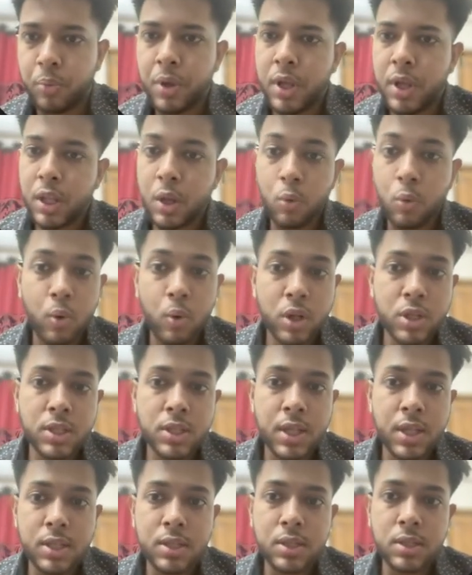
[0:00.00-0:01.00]
Now once
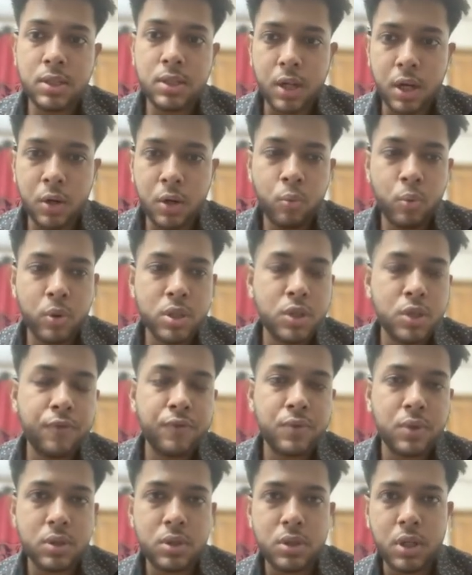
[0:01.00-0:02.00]
that's done, once you've
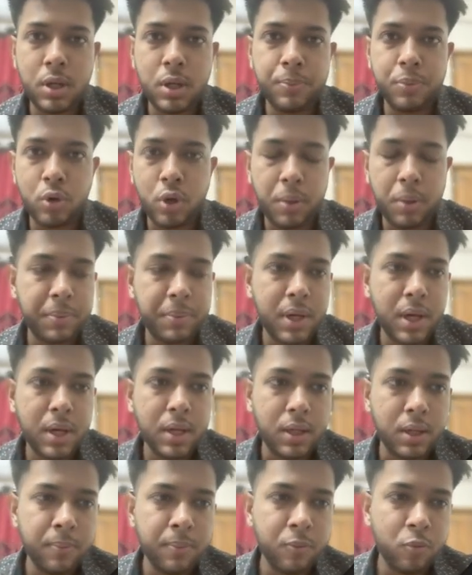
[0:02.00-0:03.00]
set up your API key,
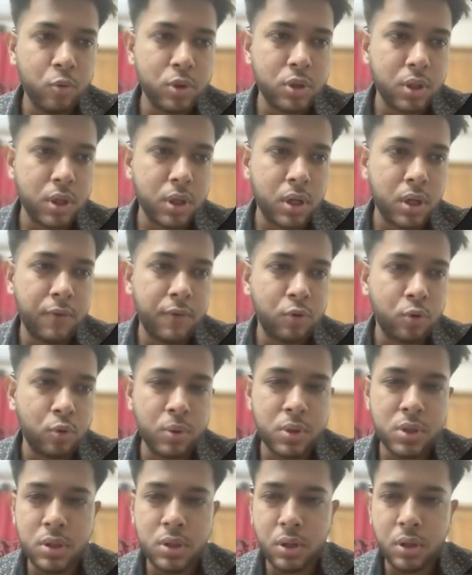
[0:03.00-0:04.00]
what you're gonna have to do
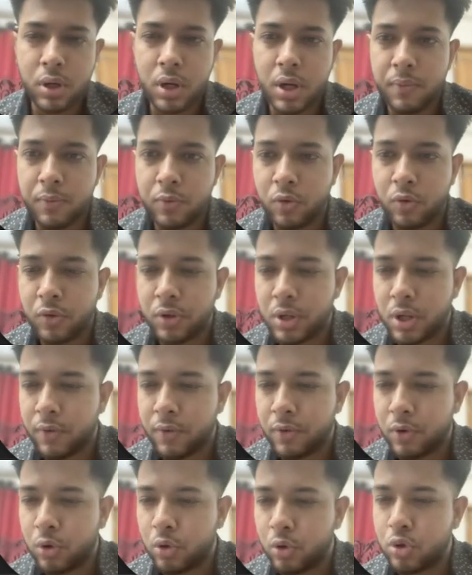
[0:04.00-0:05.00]
is you're gonna have to head over
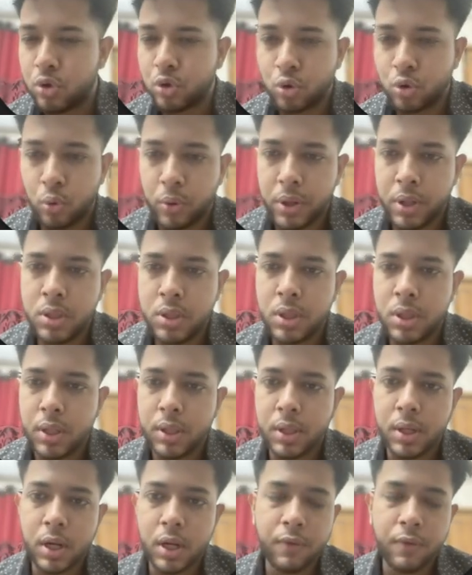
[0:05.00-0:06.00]
to storage and then
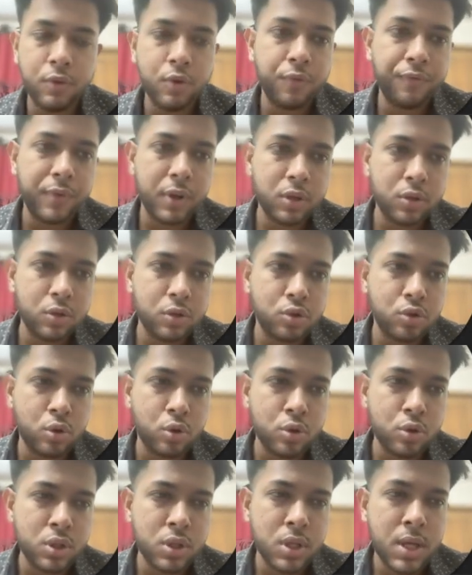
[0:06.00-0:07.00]
head over to vector
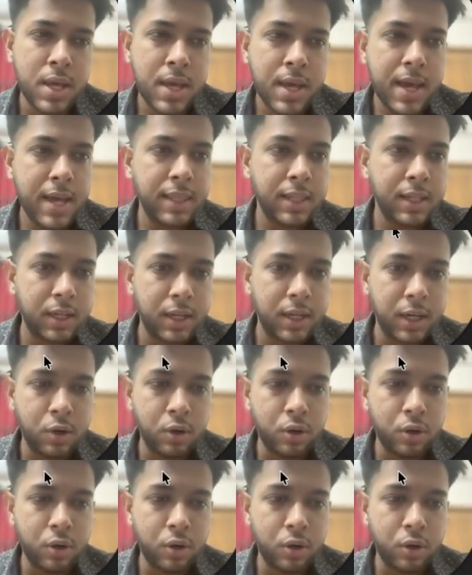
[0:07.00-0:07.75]
stores and then click on